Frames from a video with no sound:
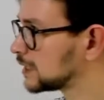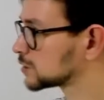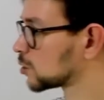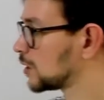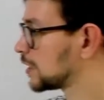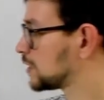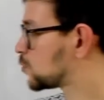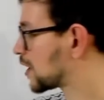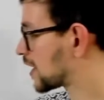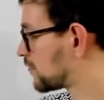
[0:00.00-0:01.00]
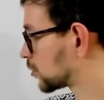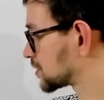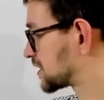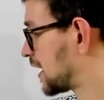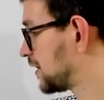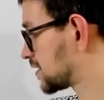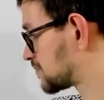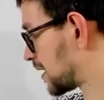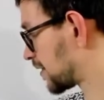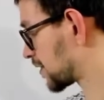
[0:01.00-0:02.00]
So if we have vertex k in this
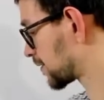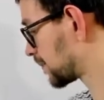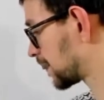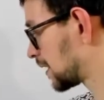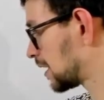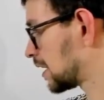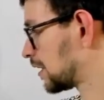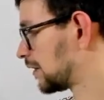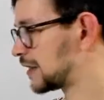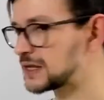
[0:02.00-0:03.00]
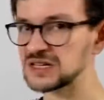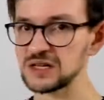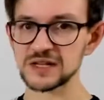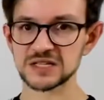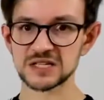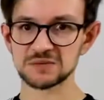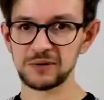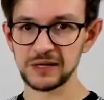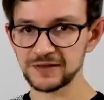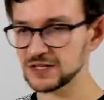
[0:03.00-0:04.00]
path, then let's
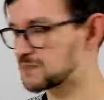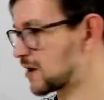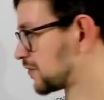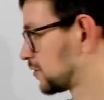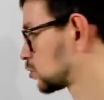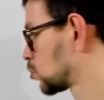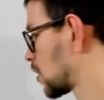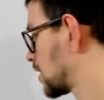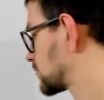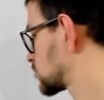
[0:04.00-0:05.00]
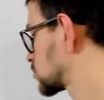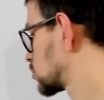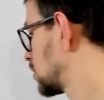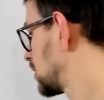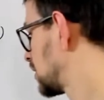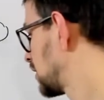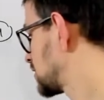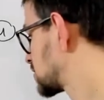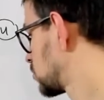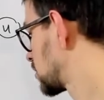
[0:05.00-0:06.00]
split this path into two halves. So
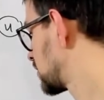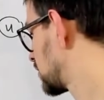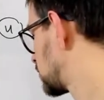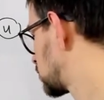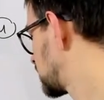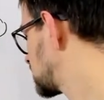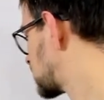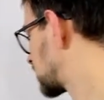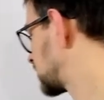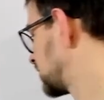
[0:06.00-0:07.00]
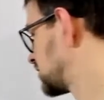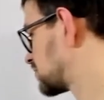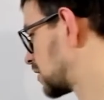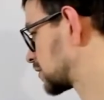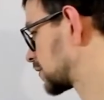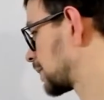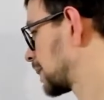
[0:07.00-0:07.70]
let's look into this part and this part.